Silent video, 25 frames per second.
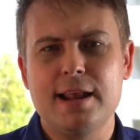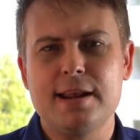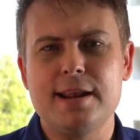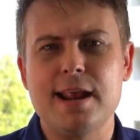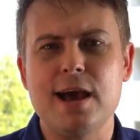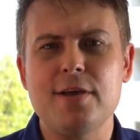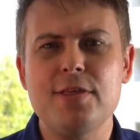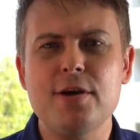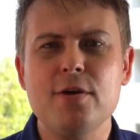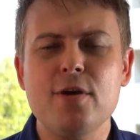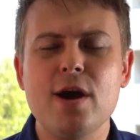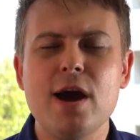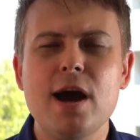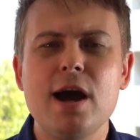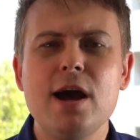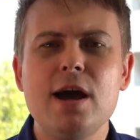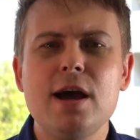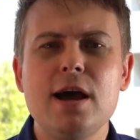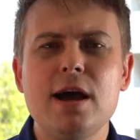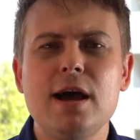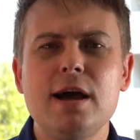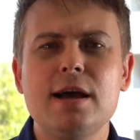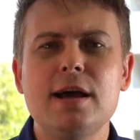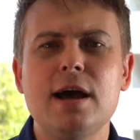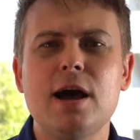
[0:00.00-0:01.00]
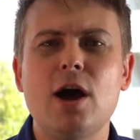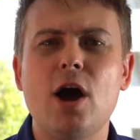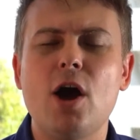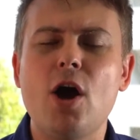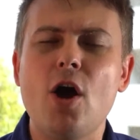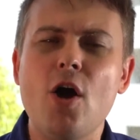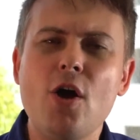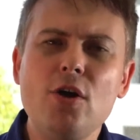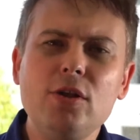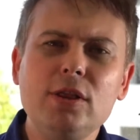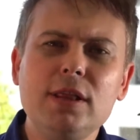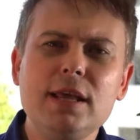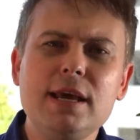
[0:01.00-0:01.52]
Now, there's
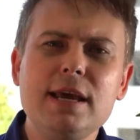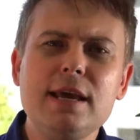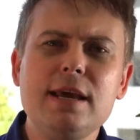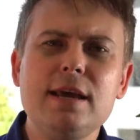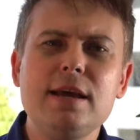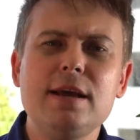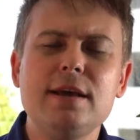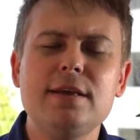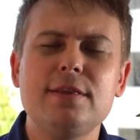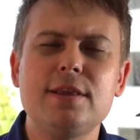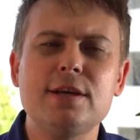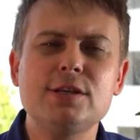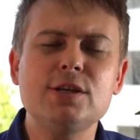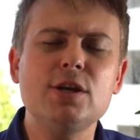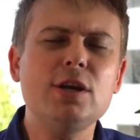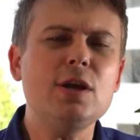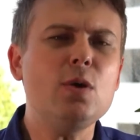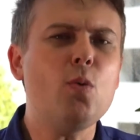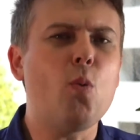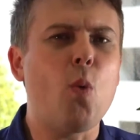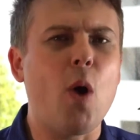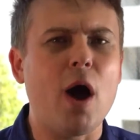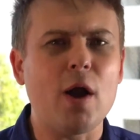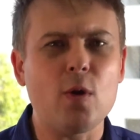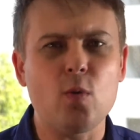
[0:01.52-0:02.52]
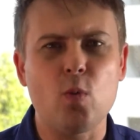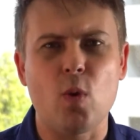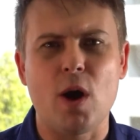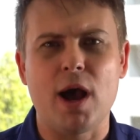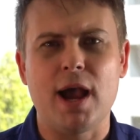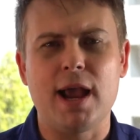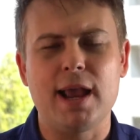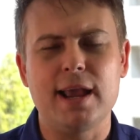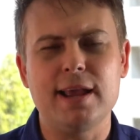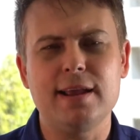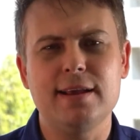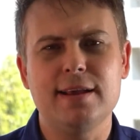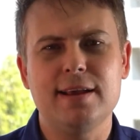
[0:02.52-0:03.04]
only one
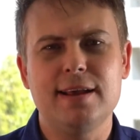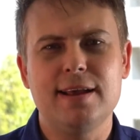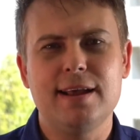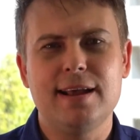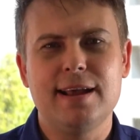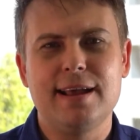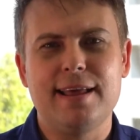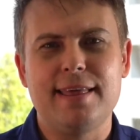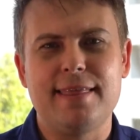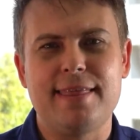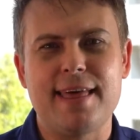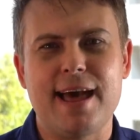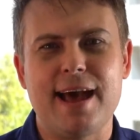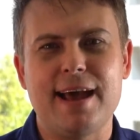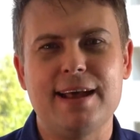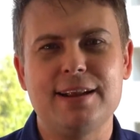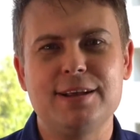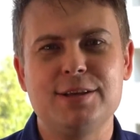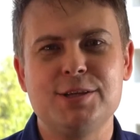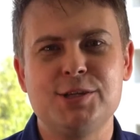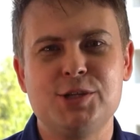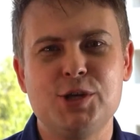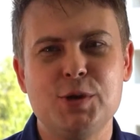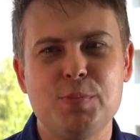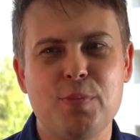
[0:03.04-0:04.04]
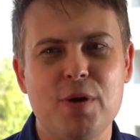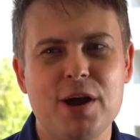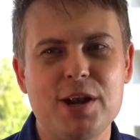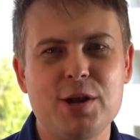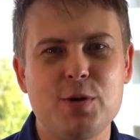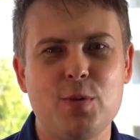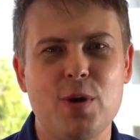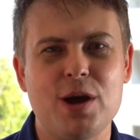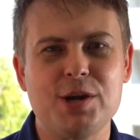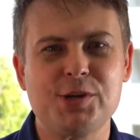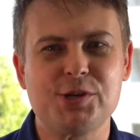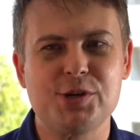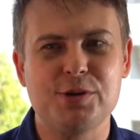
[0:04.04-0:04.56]
way that
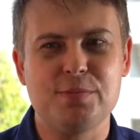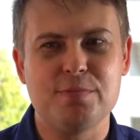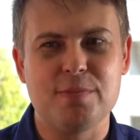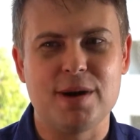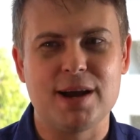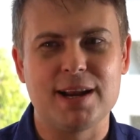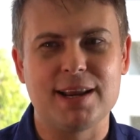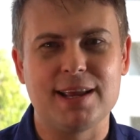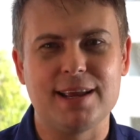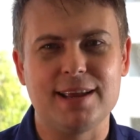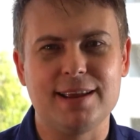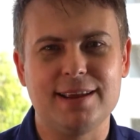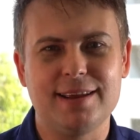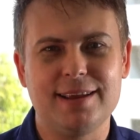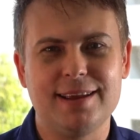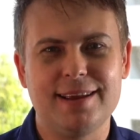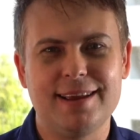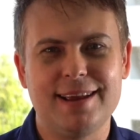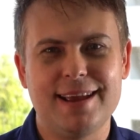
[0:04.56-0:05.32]
superannuation money